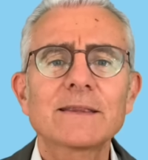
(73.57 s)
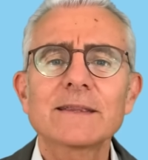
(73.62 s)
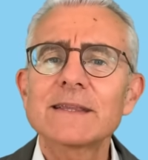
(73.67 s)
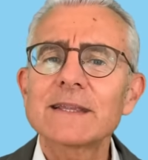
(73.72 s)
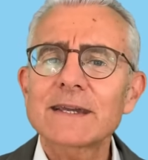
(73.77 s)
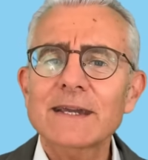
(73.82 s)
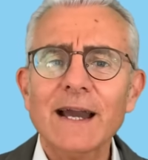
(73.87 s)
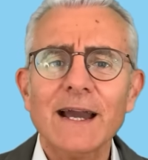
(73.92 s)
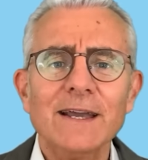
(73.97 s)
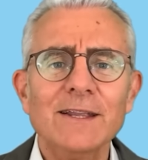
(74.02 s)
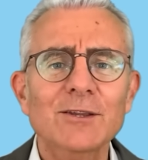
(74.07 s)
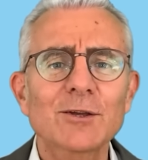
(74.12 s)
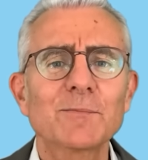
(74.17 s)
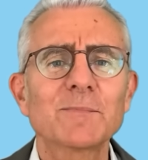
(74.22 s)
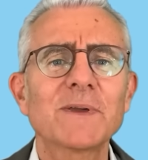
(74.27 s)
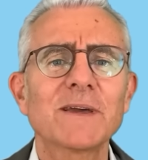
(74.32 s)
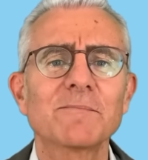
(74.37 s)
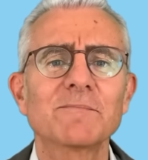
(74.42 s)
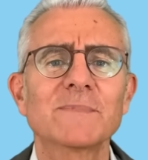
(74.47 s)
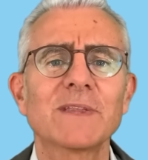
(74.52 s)
the kind of
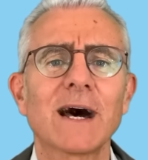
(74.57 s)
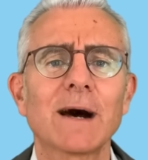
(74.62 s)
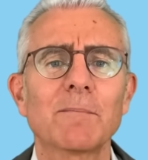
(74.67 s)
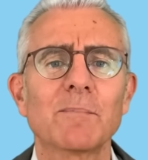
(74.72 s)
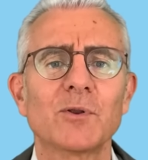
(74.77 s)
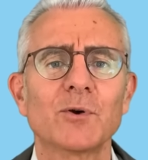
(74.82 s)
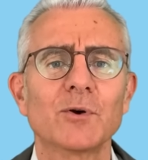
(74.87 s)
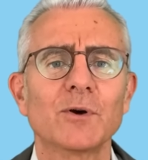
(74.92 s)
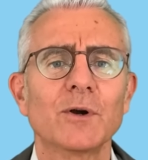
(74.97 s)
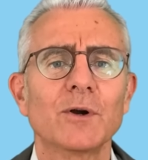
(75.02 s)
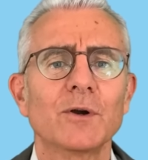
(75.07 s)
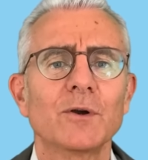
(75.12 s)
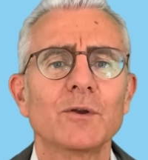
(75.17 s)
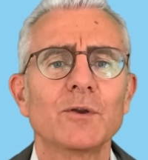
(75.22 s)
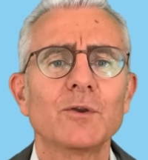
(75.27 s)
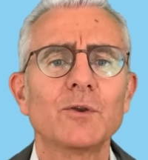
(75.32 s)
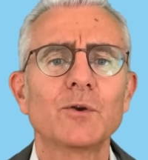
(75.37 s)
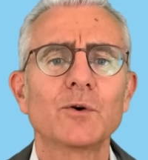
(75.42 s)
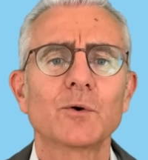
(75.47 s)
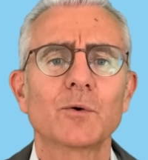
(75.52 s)
BMW
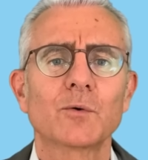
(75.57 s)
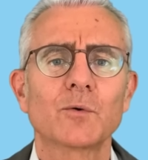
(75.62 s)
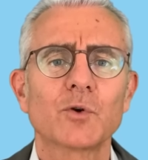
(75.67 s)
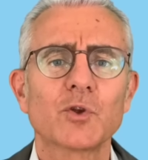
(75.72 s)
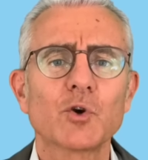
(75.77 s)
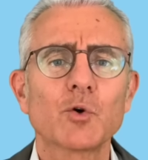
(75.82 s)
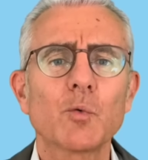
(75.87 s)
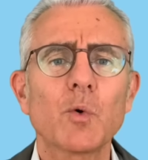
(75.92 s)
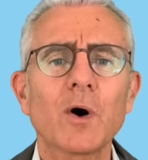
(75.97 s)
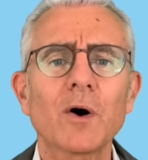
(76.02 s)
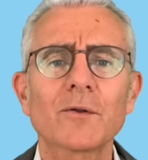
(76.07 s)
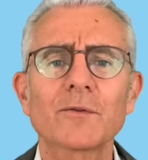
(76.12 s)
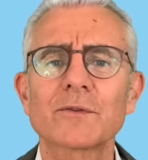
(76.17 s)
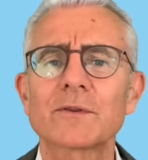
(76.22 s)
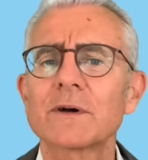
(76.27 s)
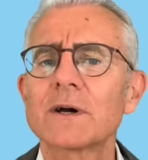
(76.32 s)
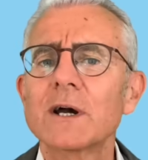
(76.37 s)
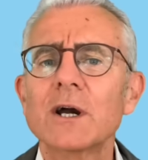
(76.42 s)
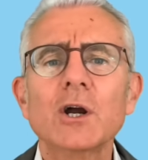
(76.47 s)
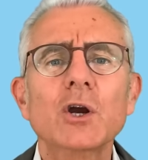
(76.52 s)
you want
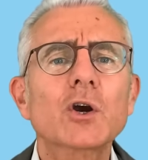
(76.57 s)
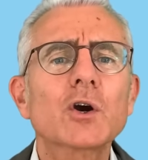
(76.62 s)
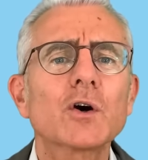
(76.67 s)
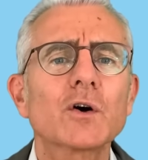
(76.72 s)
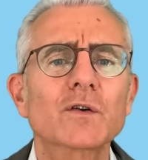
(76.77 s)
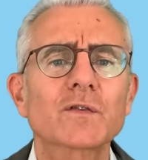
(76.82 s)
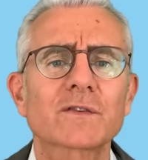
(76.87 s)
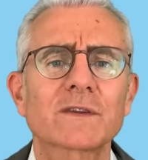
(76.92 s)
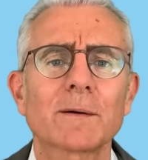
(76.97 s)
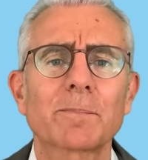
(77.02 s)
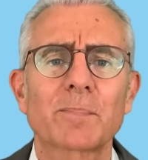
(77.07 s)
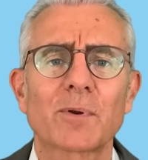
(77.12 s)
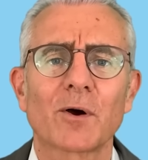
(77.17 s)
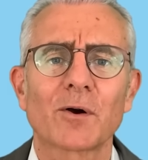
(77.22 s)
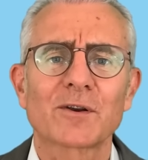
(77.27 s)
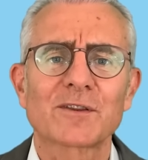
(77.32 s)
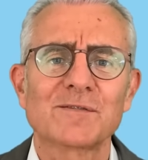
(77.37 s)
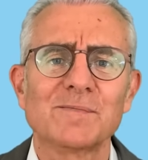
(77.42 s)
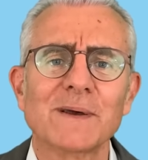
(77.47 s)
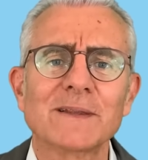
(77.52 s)
costs
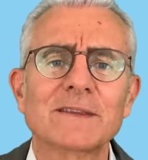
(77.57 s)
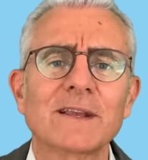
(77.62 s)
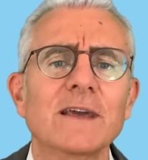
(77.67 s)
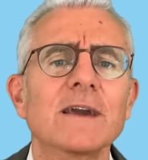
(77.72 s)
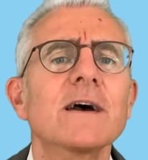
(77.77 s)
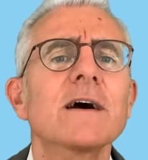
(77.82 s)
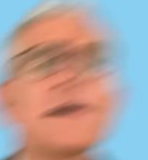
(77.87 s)
approximately